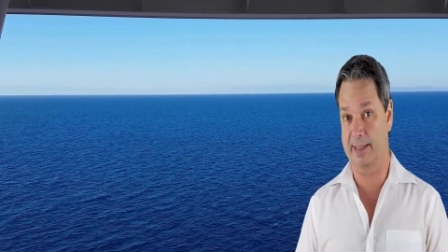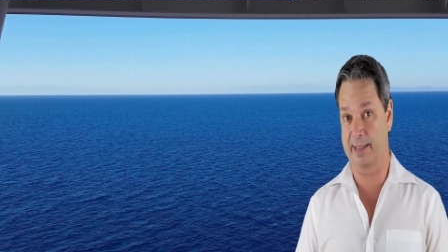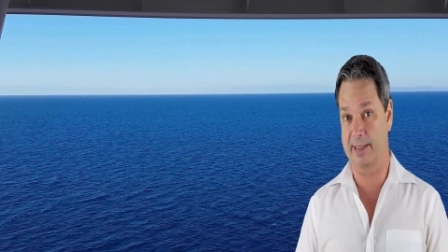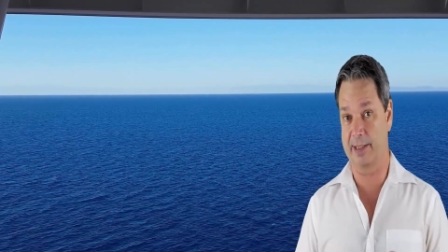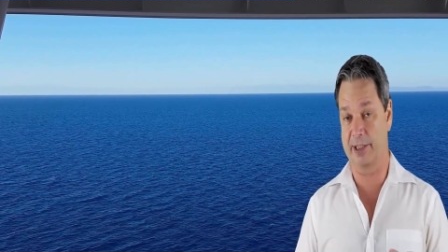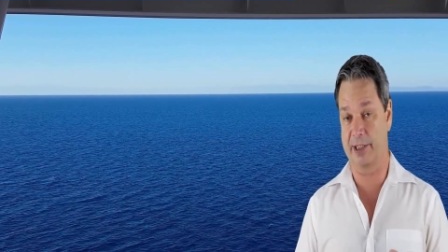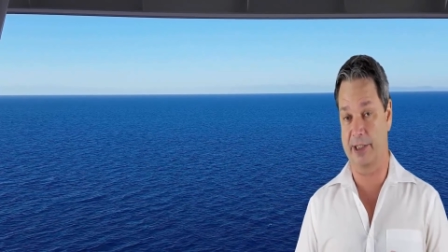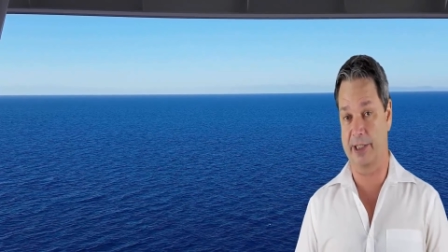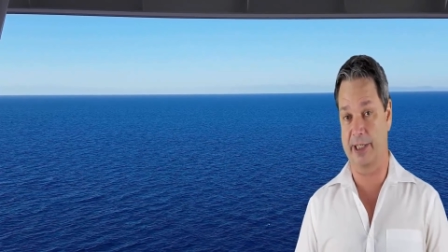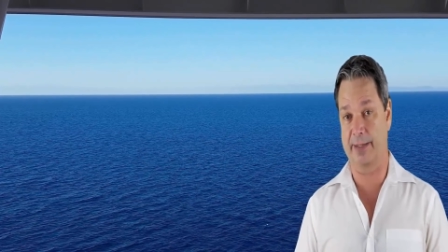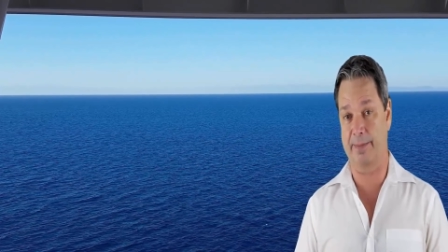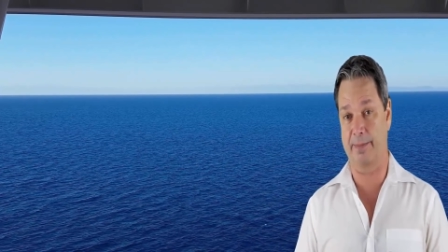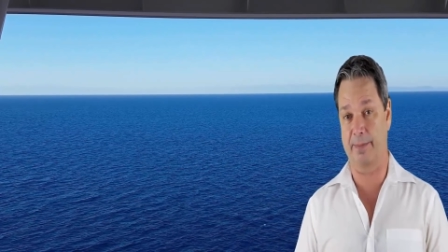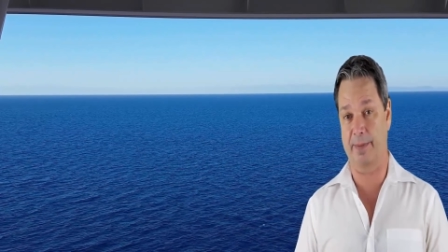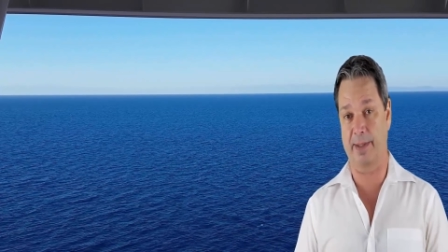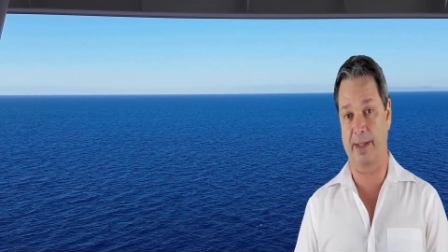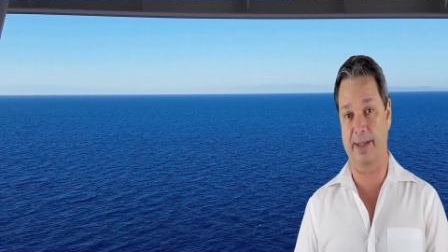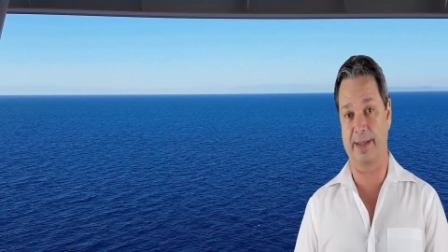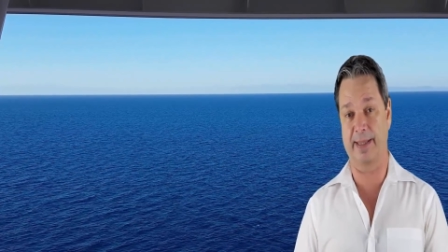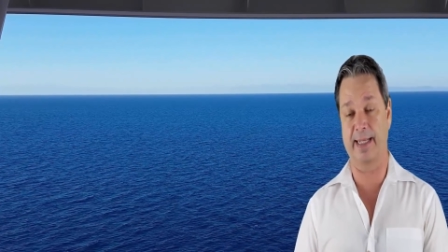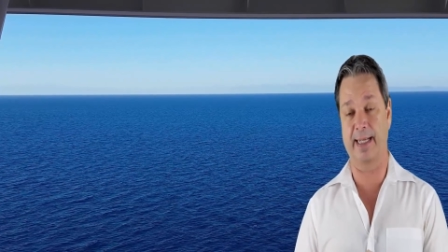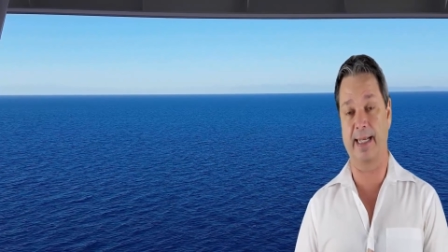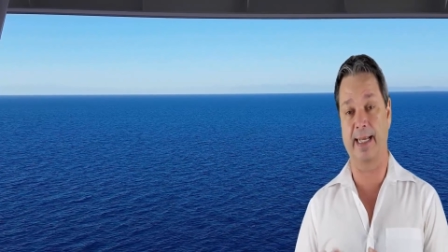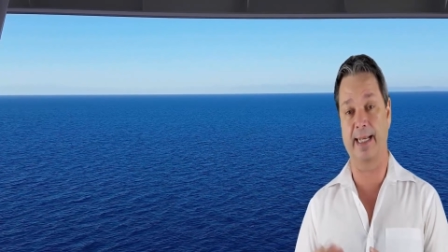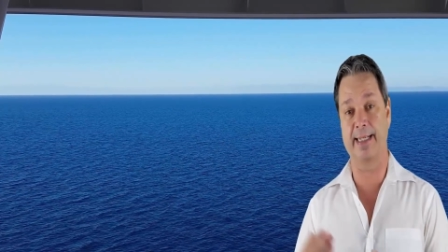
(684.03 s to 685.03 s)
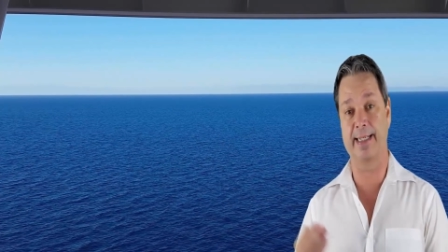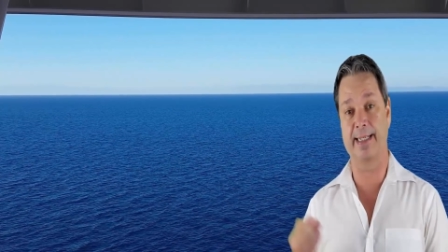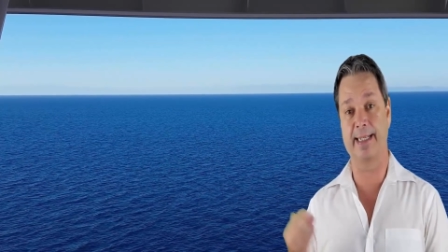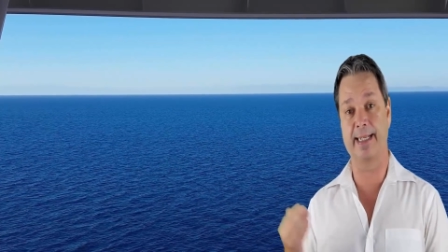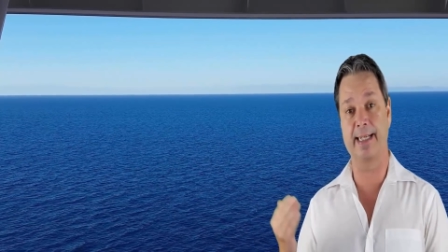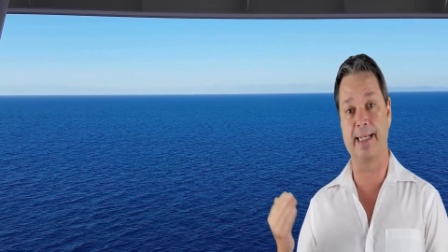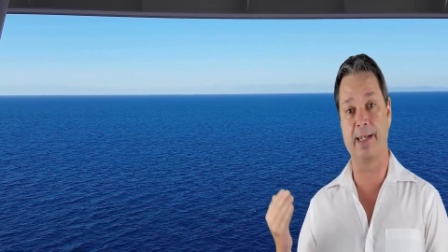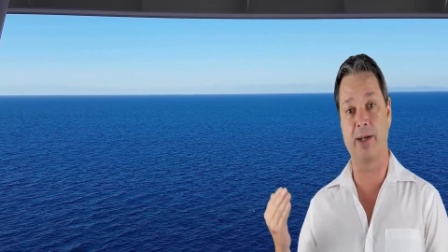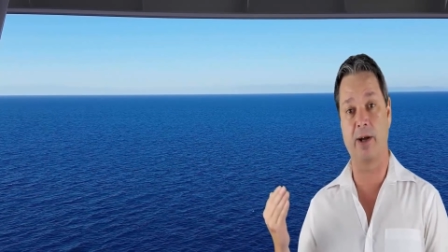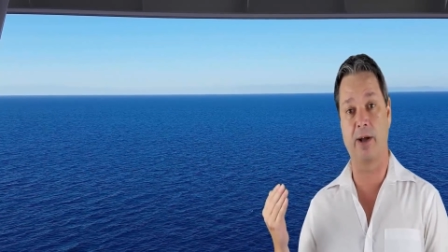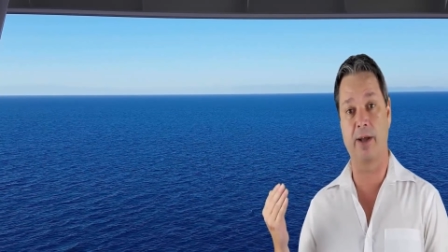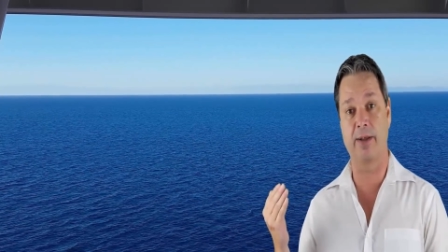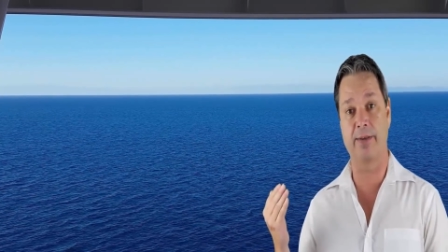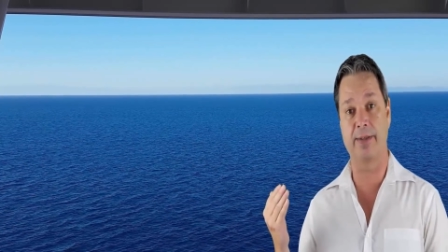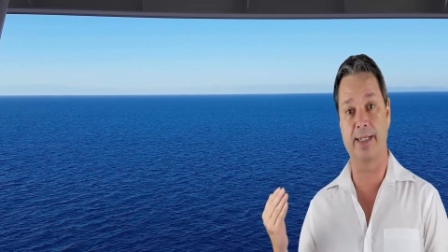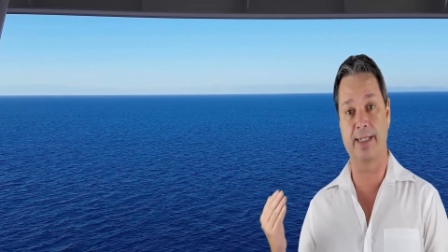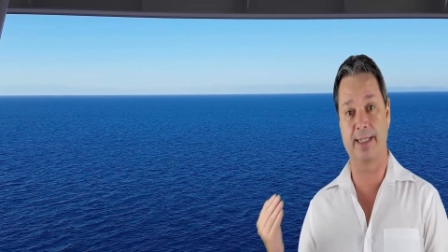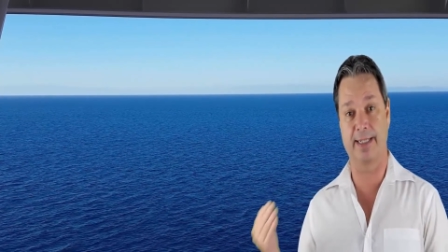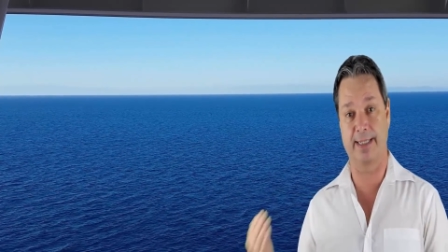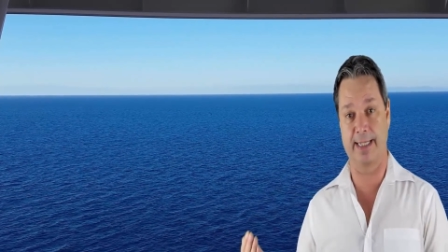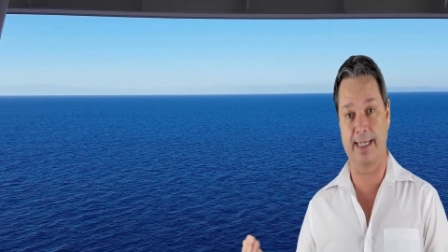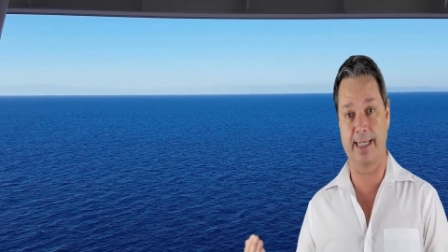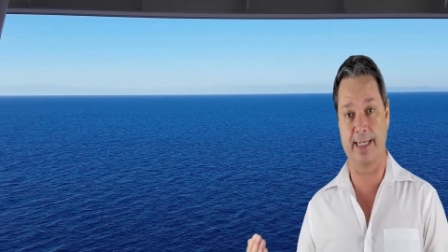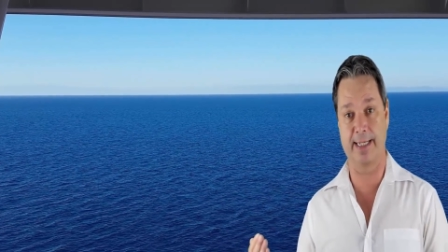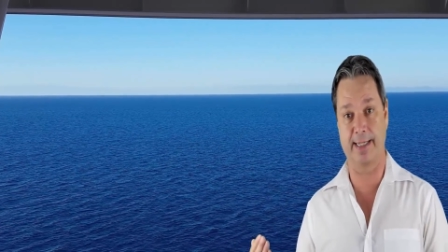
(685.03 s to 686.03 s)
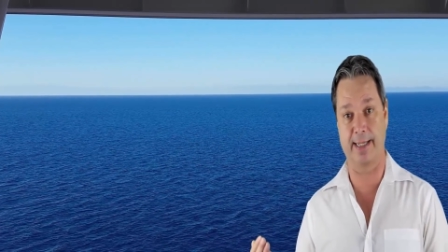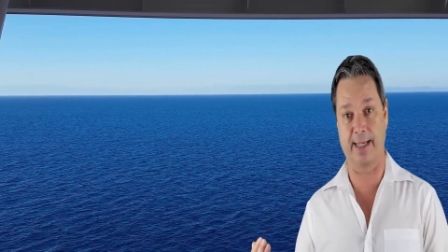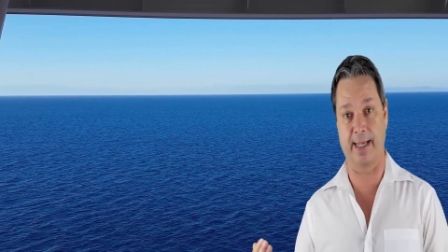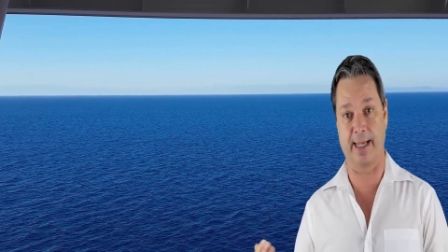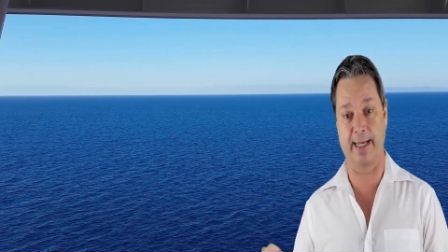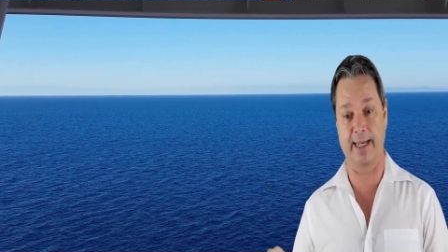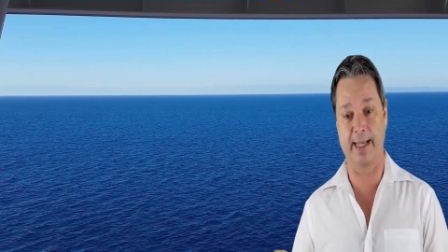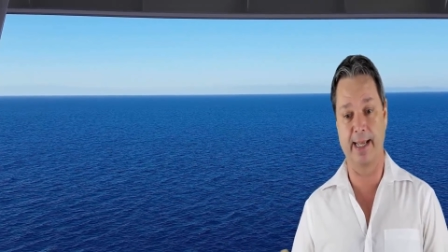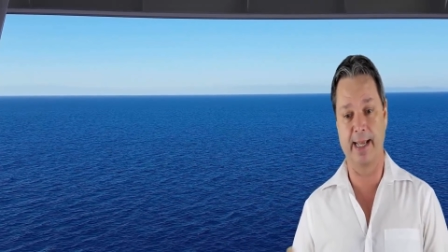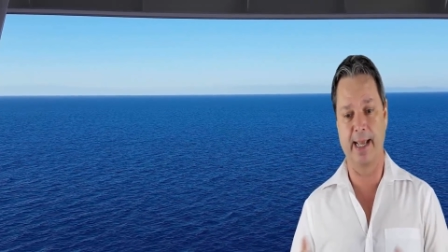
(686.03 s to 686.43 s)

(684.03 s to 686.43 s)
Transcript: ship than I did on the seaside.